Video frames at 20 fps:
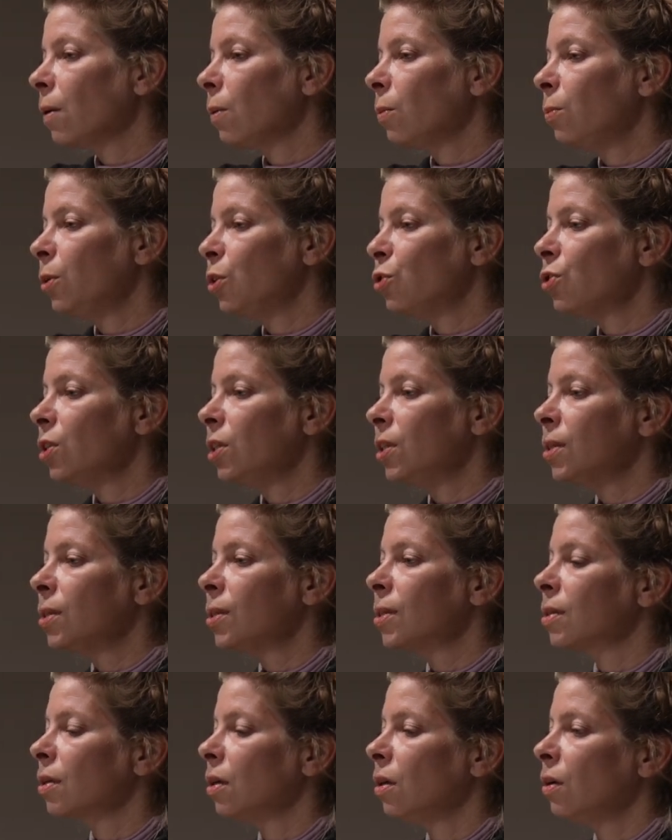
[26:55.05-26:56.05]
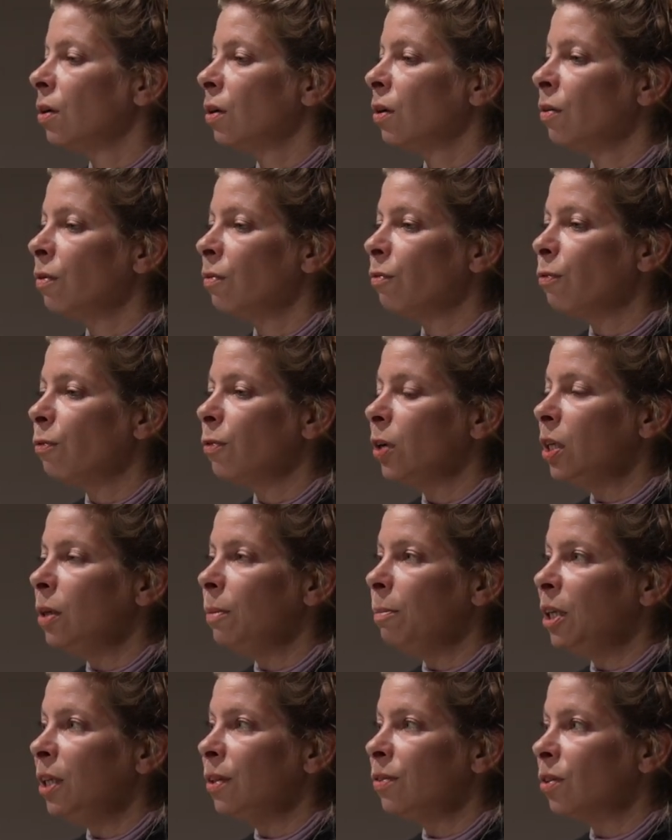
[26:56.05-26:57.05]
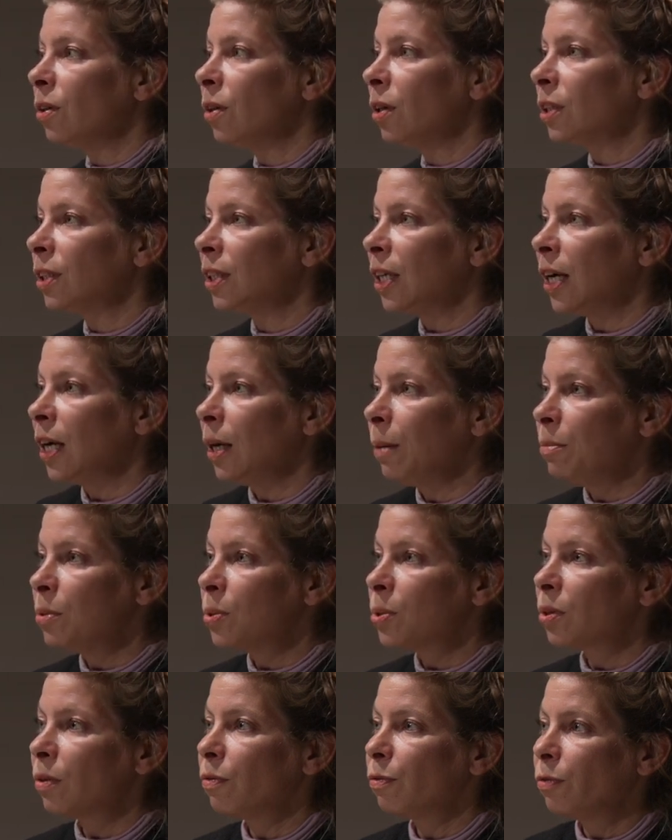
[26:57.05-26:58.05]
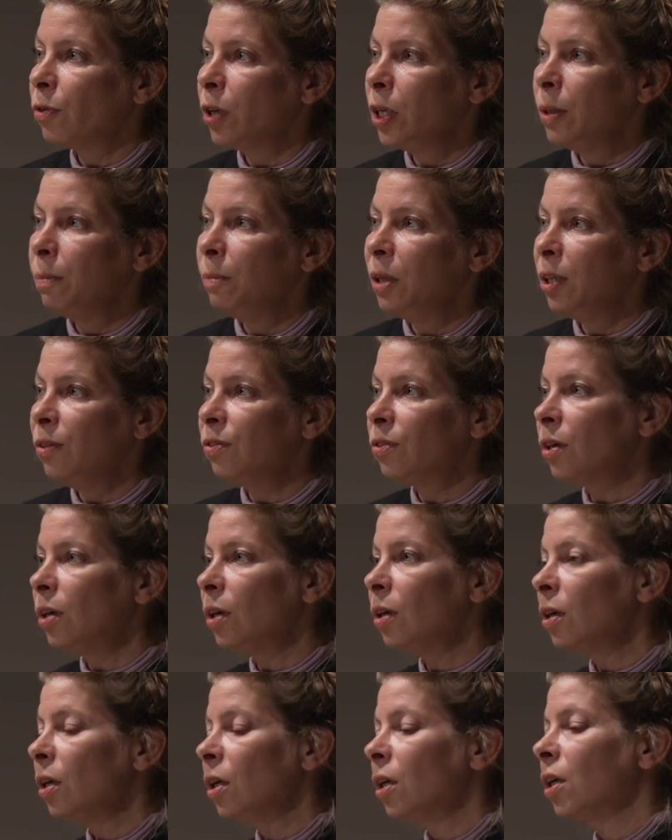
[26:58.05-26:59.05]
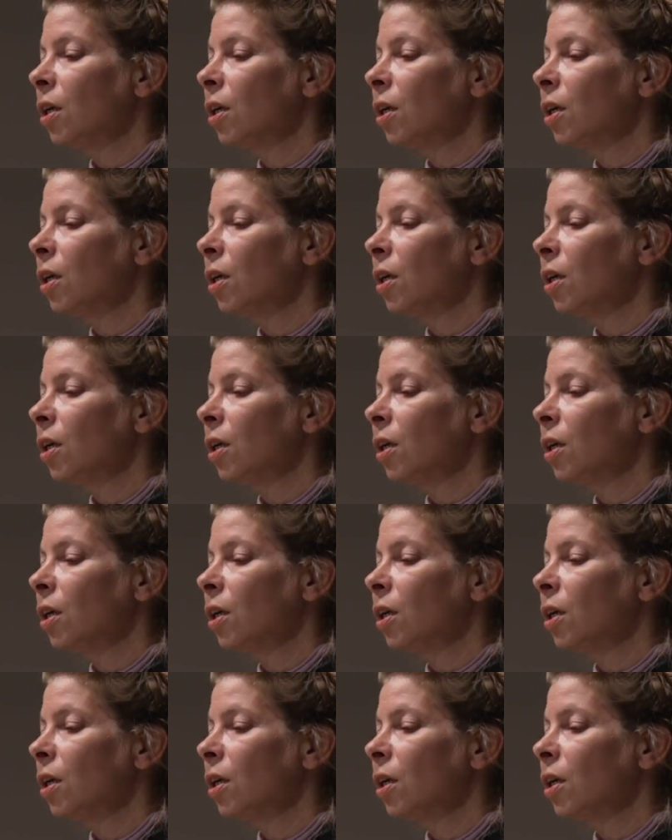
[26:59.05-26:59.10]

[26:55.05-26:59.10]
which is 3 meter times 3 meter.